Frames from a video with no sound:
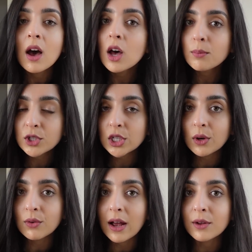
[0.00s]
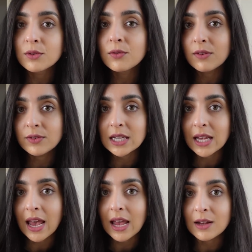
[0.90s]
up to around
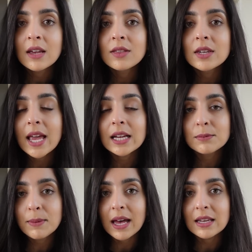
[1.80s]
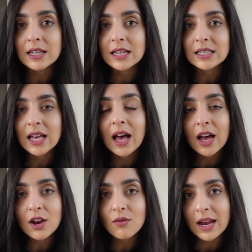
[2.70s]
50k. The next band is the
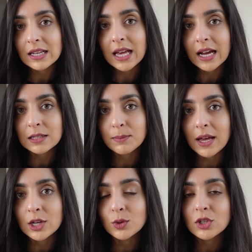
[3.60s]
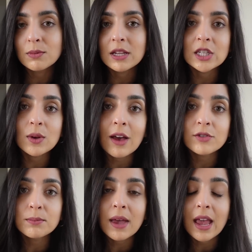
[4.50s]
higher rate tax band, which means you have
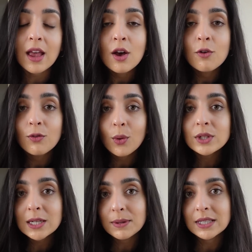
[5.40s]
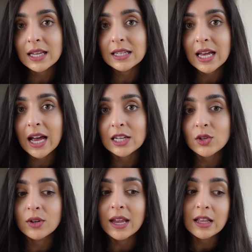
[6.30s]
to pay 40% tax
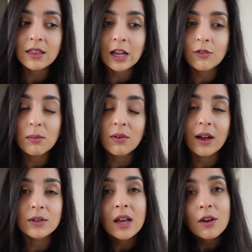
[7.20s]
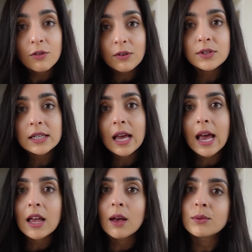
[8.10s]
on anything from around
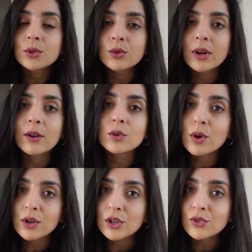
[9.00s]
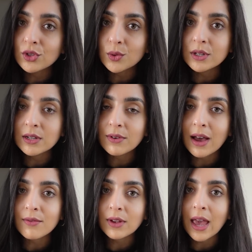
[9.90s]
50k up to around
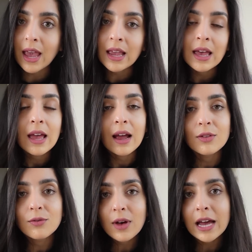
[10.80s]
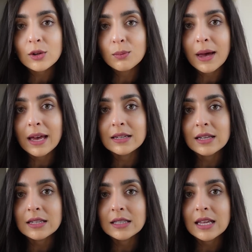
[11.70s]
125k. And the final band
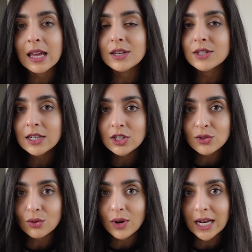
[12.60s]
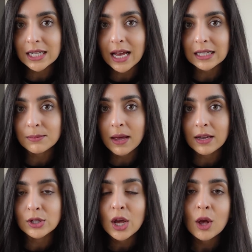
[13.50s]
is the additional rate tax
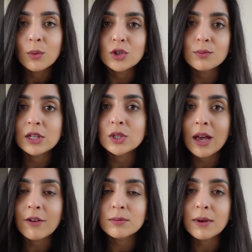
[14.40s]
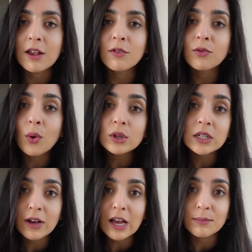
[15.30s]
band, which means you have to pay
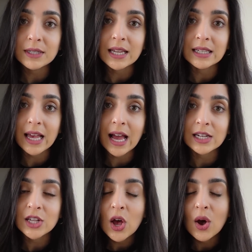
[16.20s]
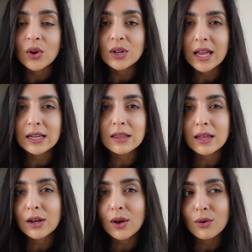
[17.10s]
45% tax on
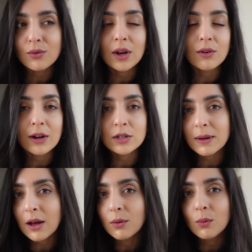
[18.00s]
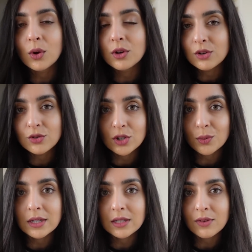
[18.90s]
anything over around about
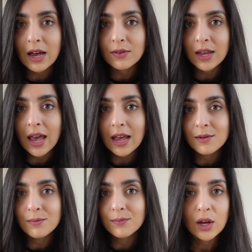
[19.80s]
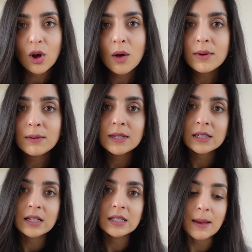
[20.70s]
125k. common
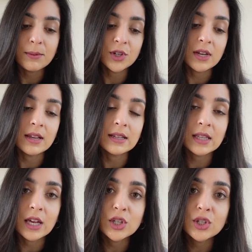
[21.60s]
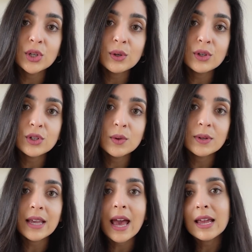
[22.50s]
misconception is that as soon as you
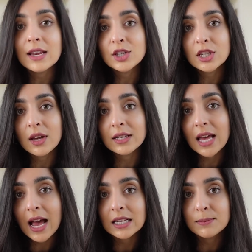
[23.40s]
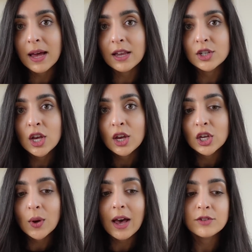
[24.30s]
get into a tax band,
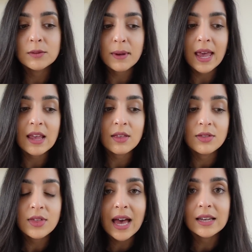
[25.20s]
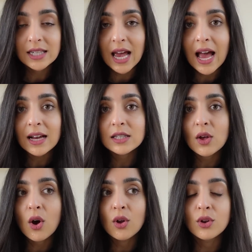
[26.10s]
you have to pay that tax
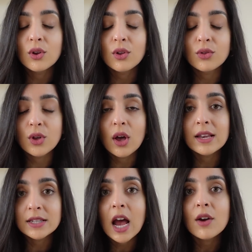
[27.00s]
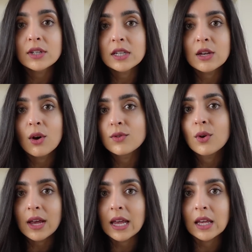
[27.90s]
on the entirety of
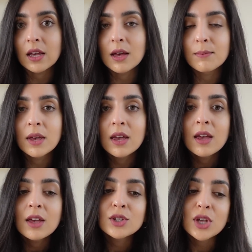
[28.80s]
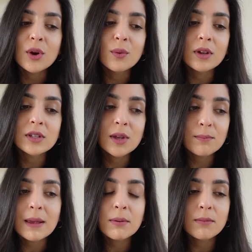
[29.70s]
your income. So
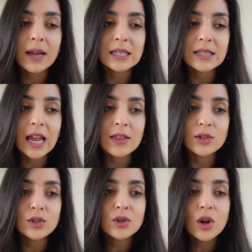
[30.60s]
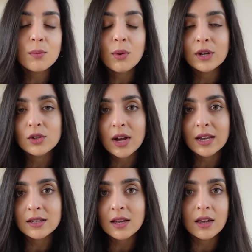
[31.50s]
some people might say there's no point
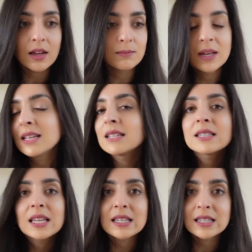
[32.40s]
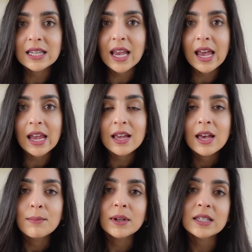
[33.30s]
trying to earn 60k
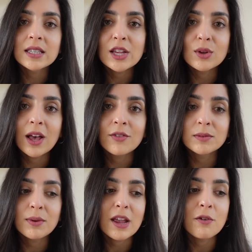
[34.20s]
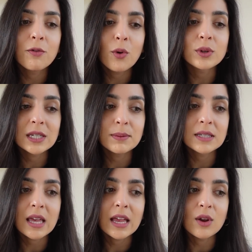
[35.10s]
because then you'll have to pay
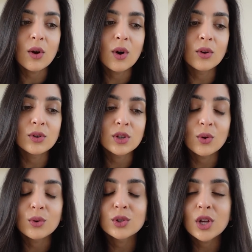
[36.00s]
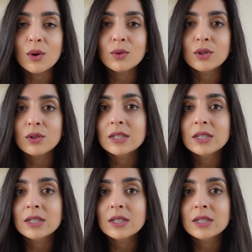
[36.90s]
40% on your total